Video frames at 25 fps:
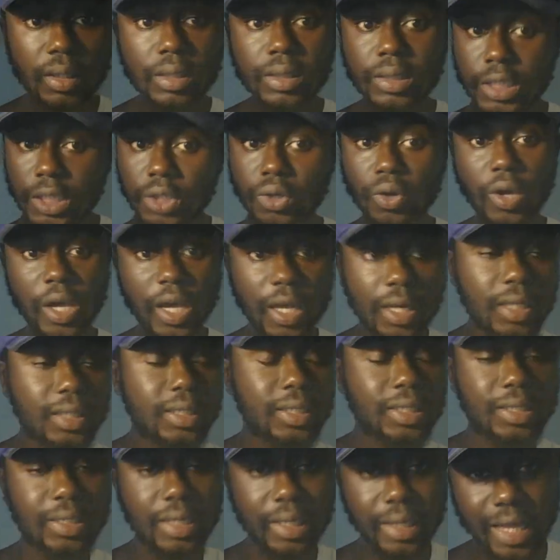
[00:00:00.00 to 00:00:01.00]
Tino Ellis
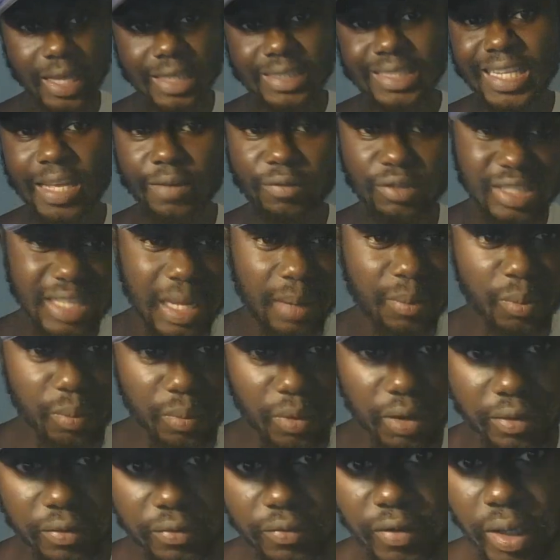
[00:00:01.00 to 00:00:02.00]
is the next level type of
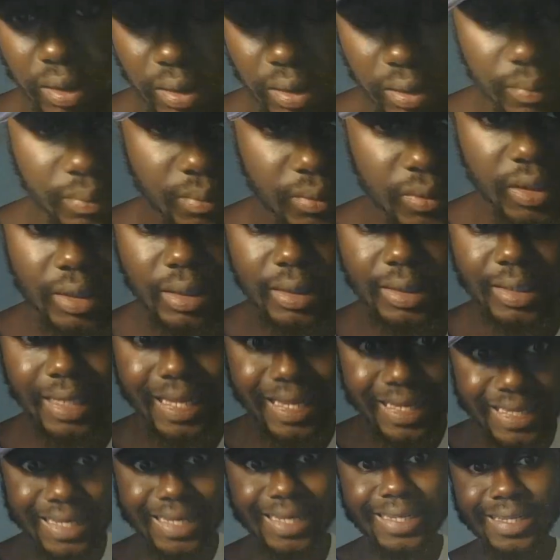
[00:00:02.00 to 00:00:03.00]
motherfucker.
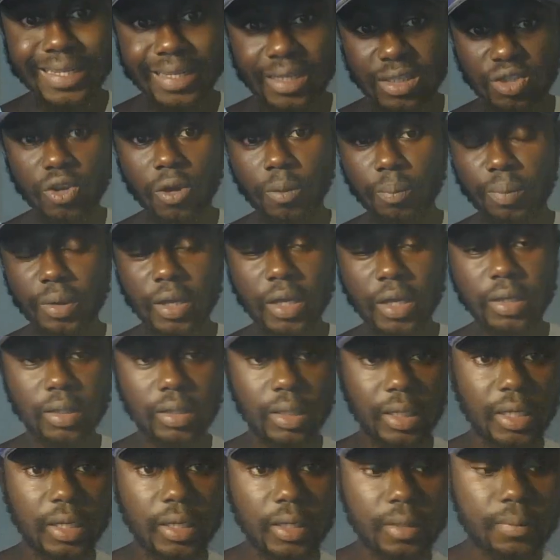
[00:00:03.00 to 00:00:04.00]
That kid is gonna play in the
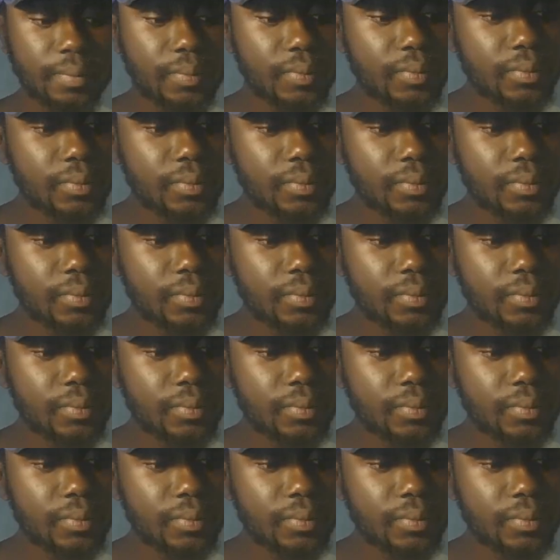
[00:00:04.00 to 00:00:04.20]
league.